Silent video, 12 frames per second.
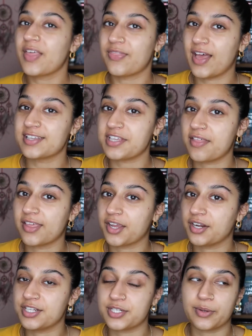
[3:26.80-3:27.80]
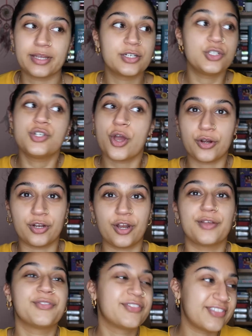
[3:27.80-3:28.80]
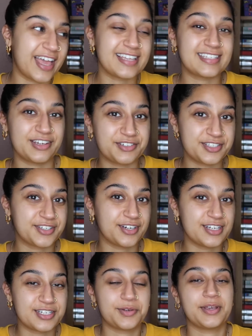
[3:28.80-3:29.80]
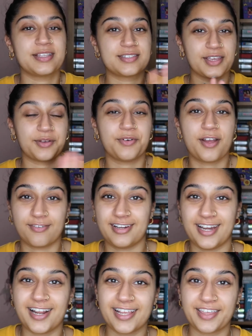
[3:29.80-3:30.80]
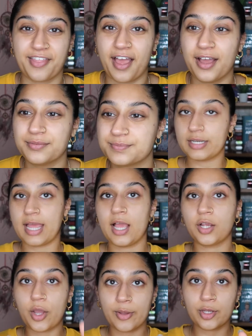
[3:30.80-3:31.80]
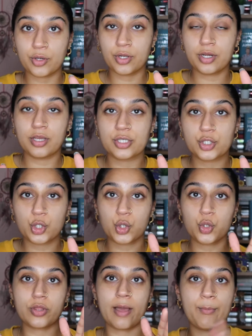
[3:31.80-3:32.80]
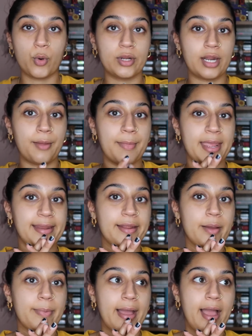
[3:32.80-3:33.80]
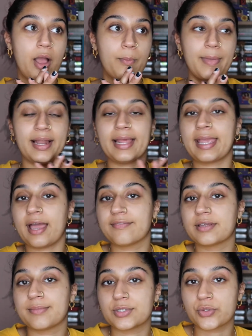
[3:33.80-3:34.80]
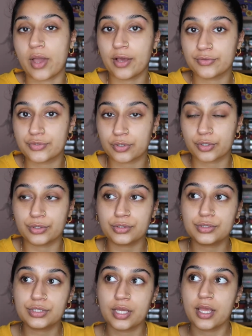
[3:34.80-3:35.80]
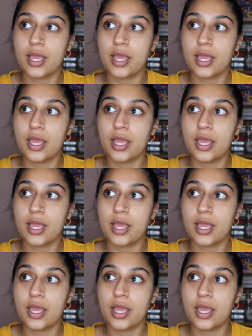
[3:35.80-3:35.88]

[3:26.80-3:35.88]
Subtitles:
that's how they're going to do it, no, that's how she's going to do it. So I really like that. Now, going on to that point I made about Malik having mental health struggles,